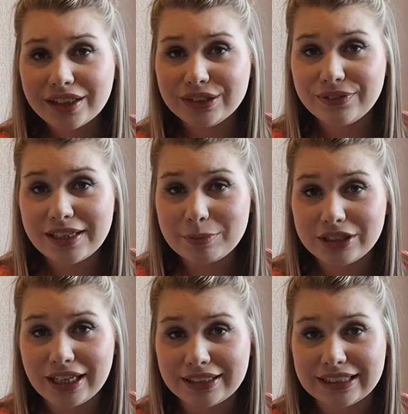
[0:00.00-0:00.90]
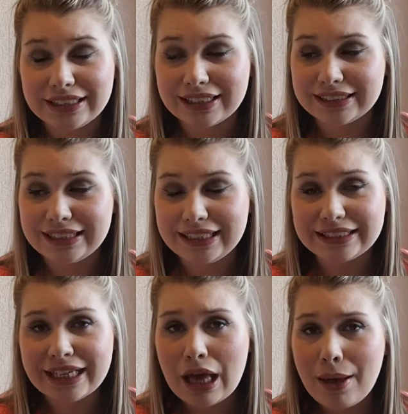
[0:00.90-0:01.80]
so if anybody has any
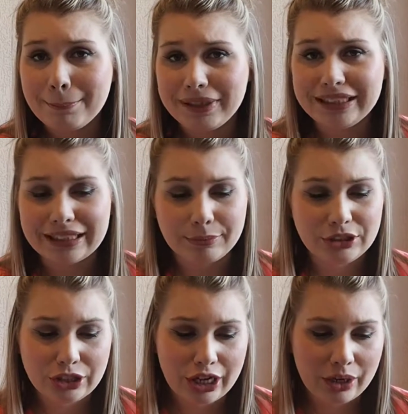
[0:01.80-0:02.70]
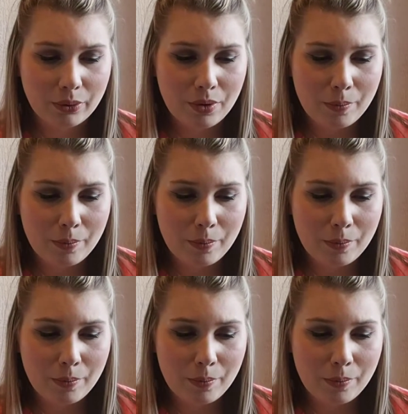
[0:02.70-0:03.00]
ideas, please let me know.